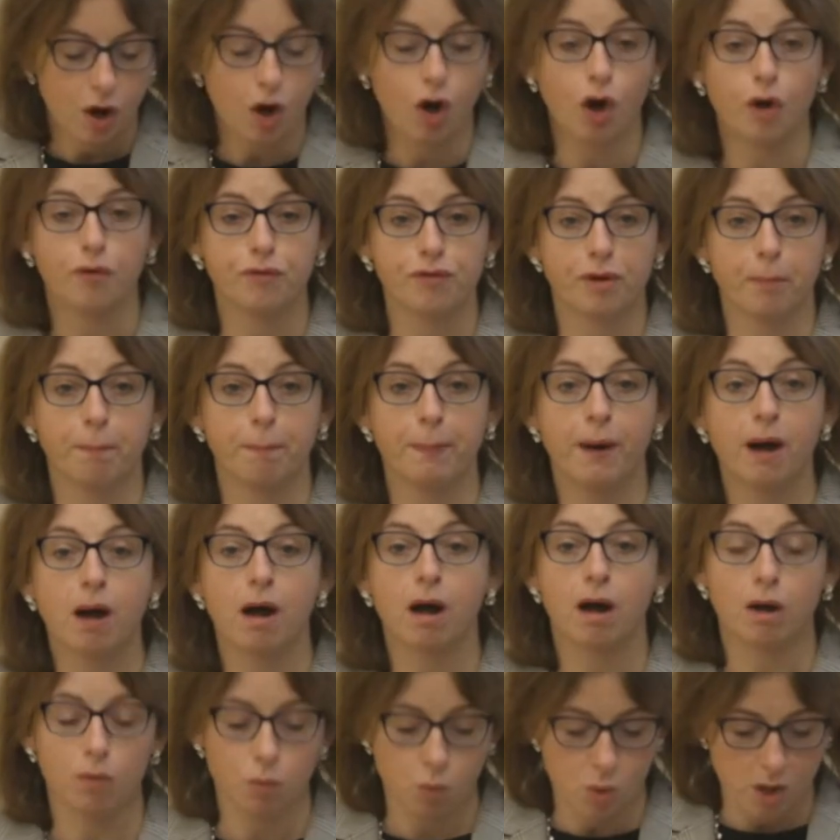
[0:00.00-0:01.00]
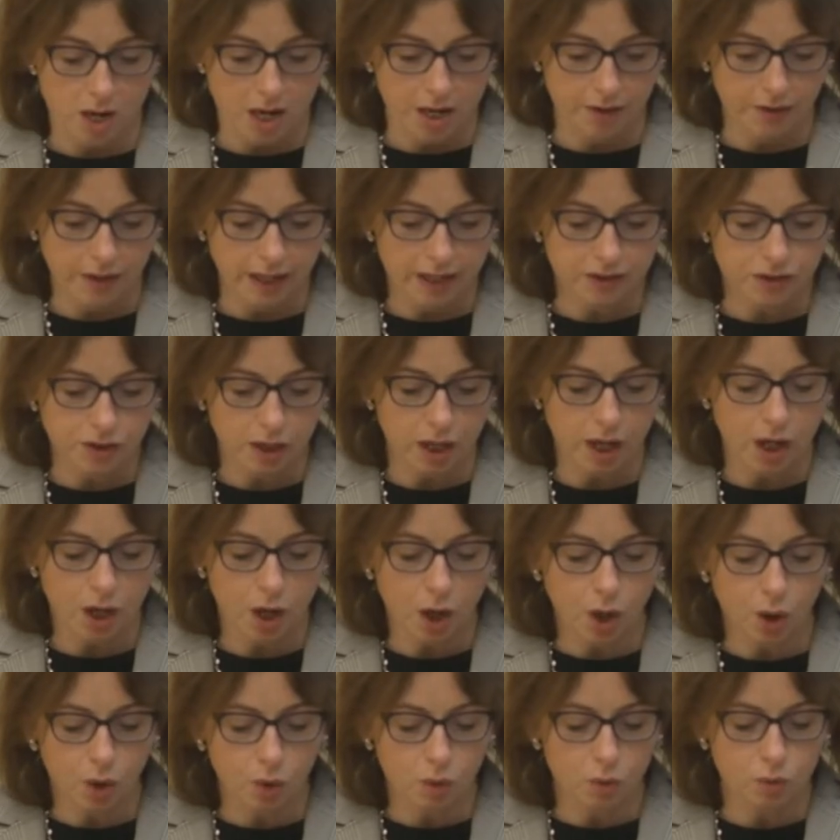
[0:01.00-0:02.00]
offer Part 1 as a
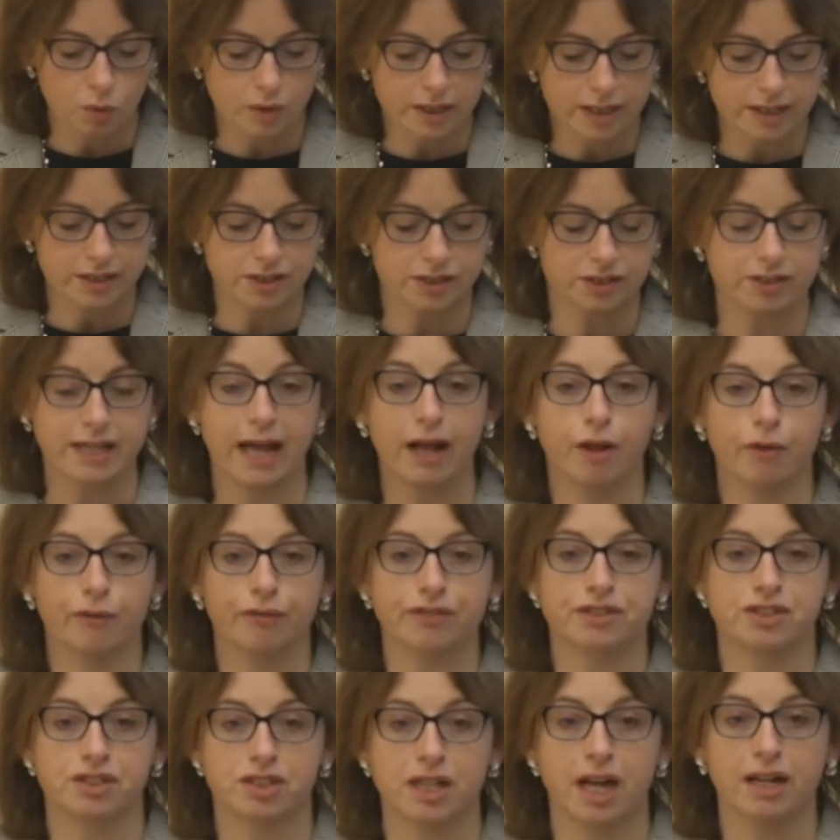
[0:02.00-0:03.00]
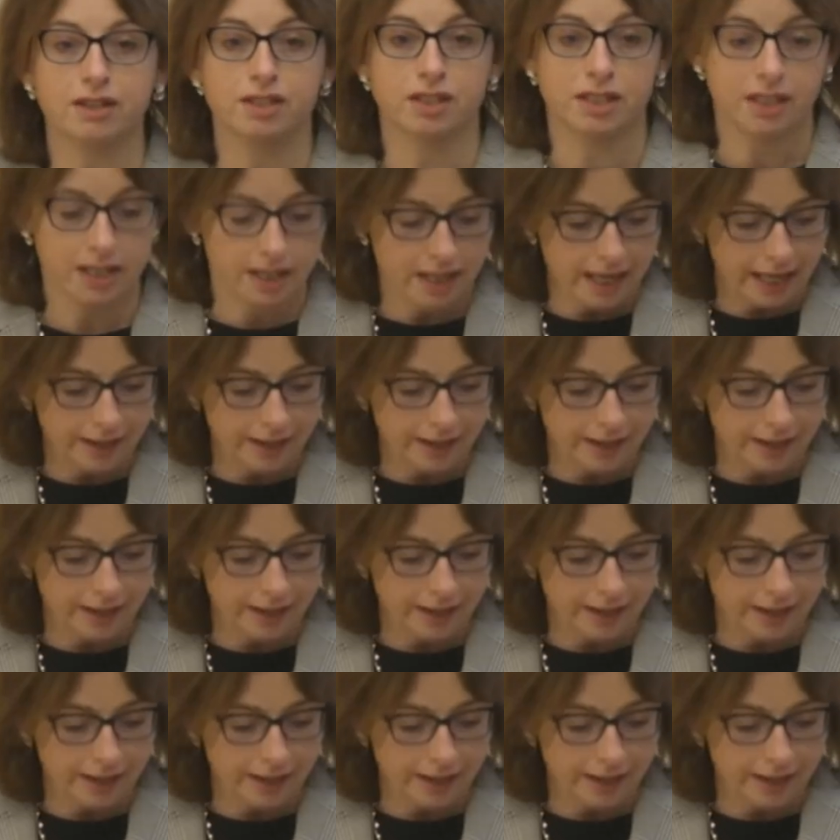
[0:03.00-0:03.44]
wholly self-study